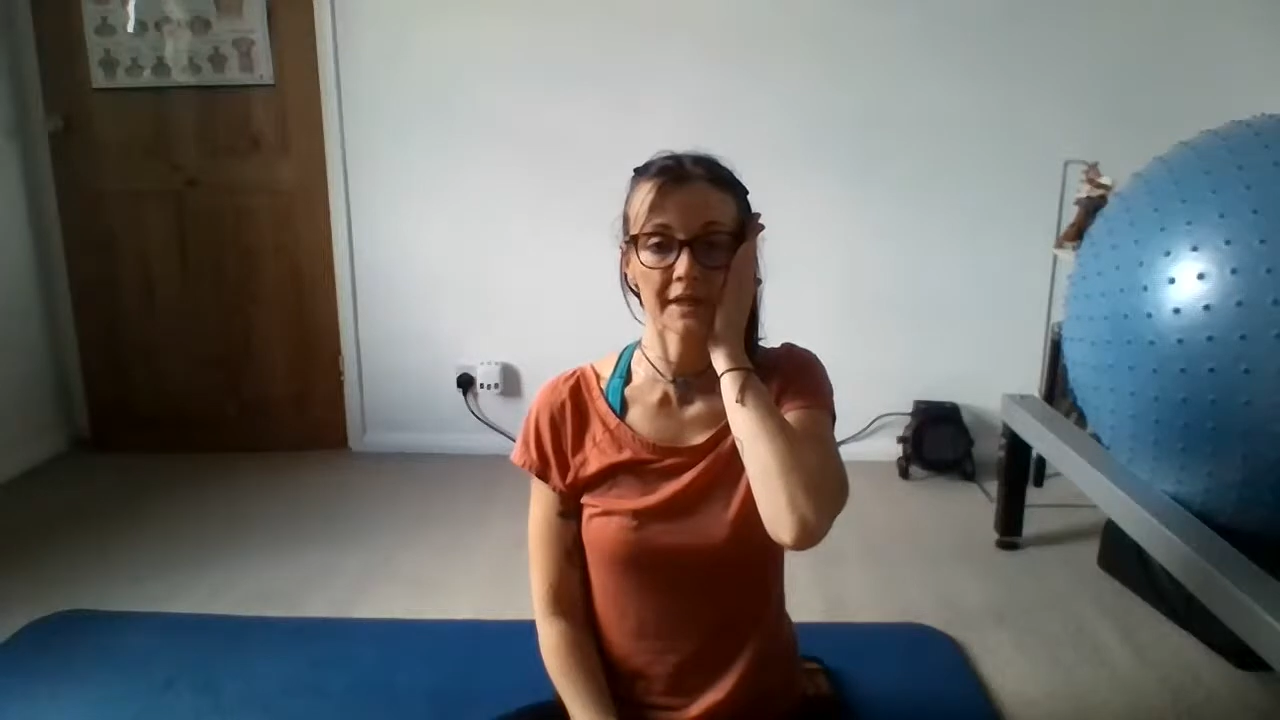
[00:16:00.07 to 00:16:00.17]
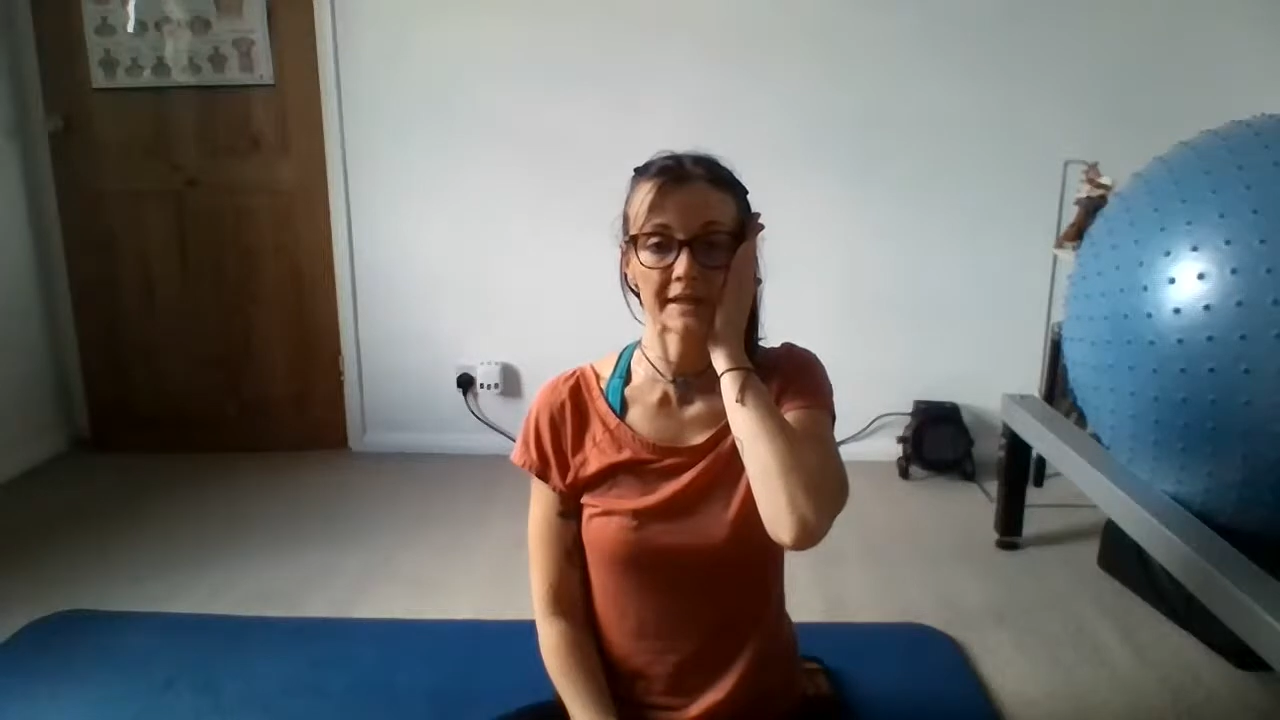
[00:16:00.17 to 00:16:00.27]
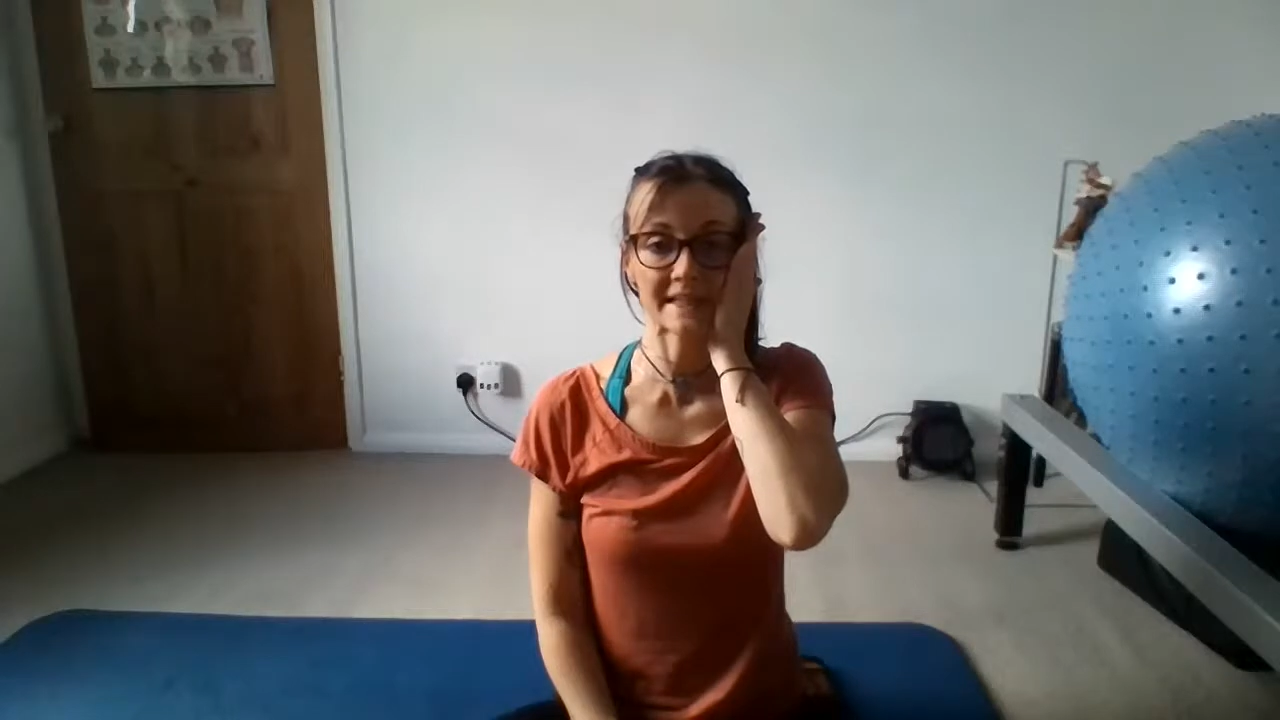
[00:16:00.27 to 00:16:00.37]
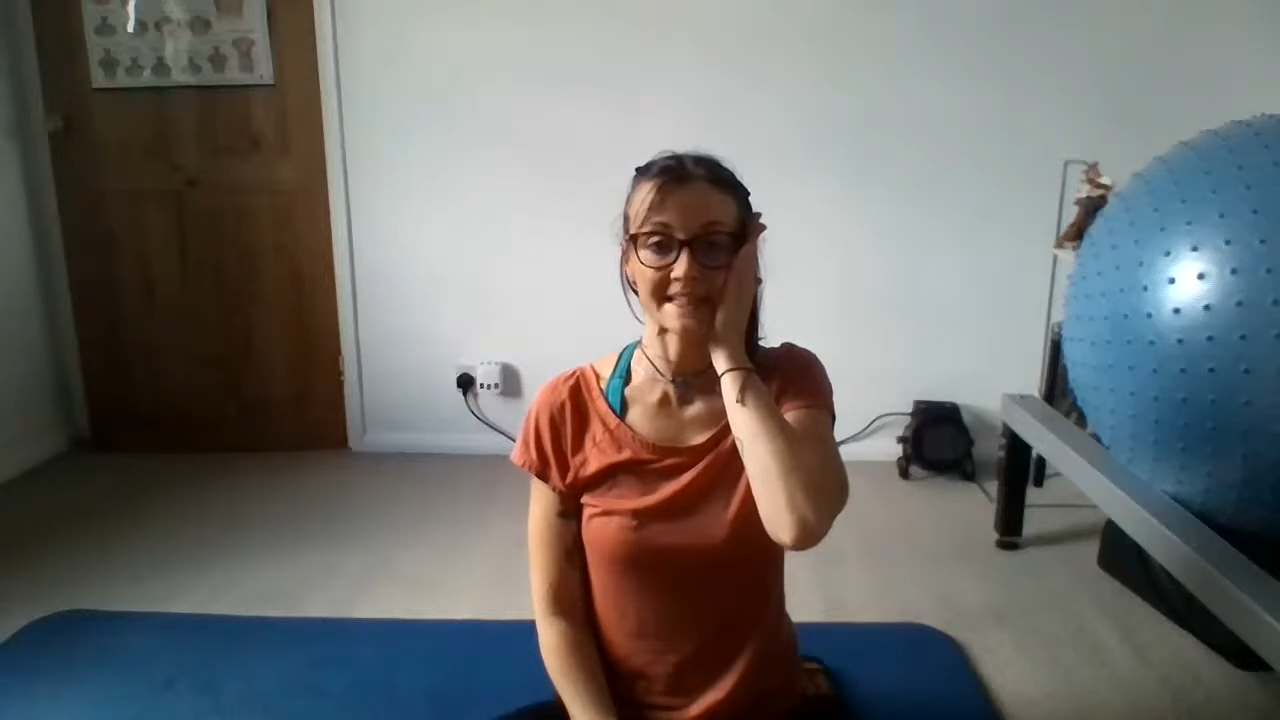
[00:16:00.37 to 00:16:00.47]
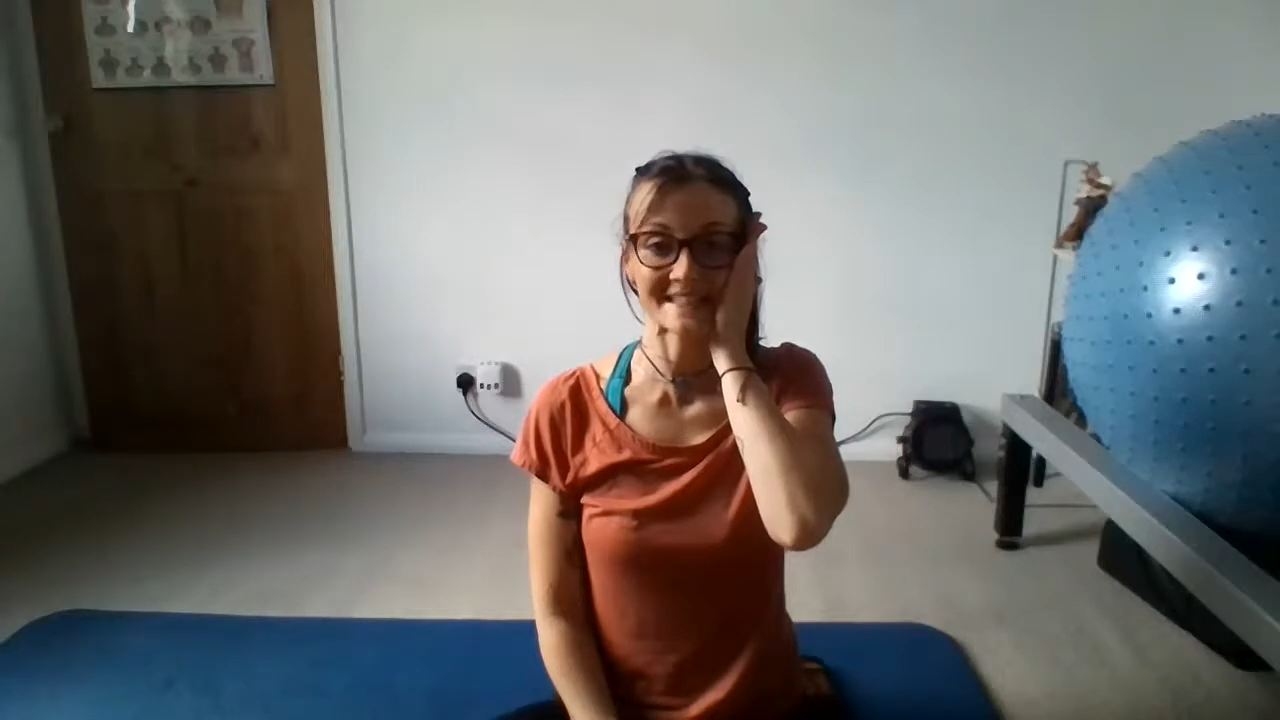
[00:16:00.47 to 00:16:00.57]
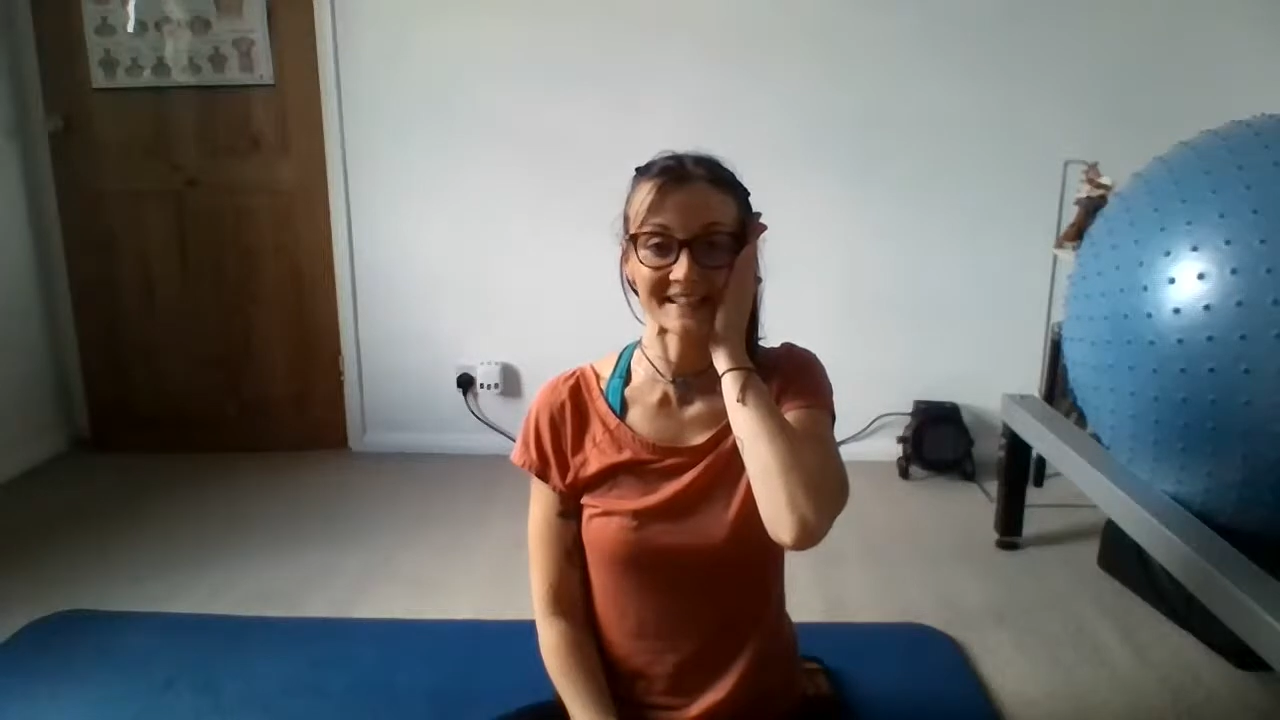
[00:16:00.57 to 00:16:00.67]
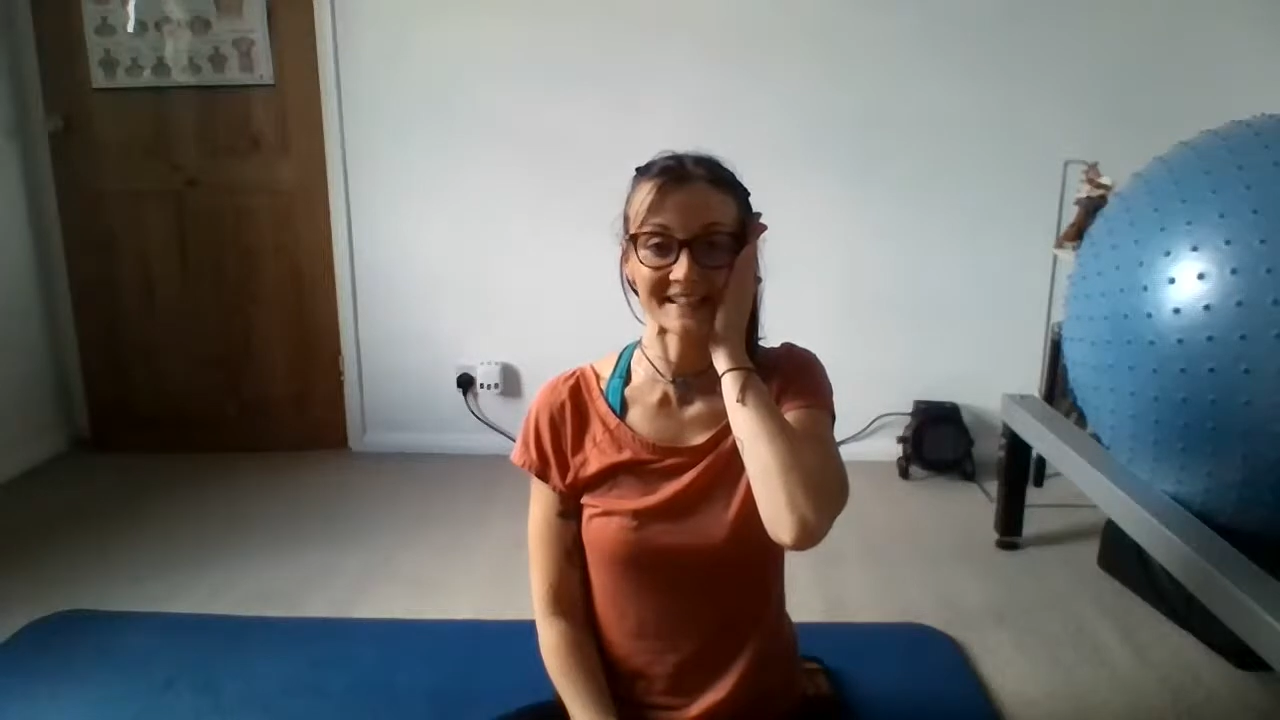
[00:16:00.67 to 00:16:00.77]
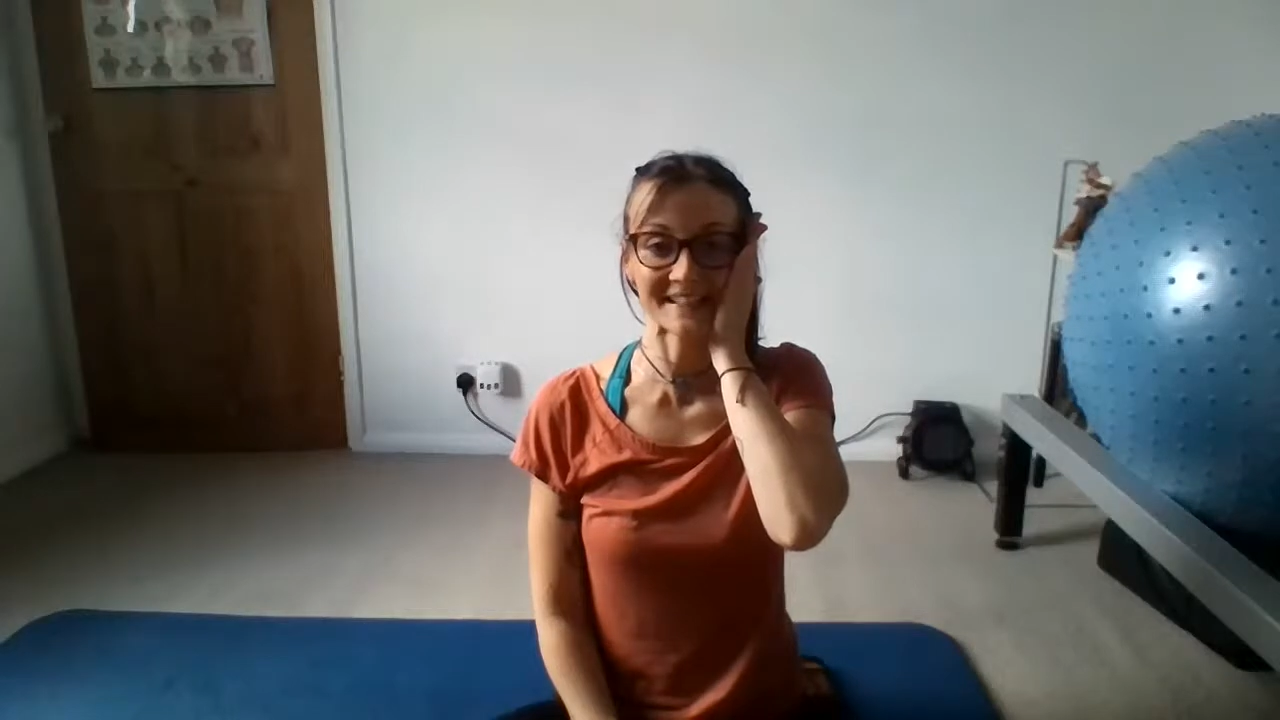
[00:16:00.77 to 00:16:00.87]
at least I get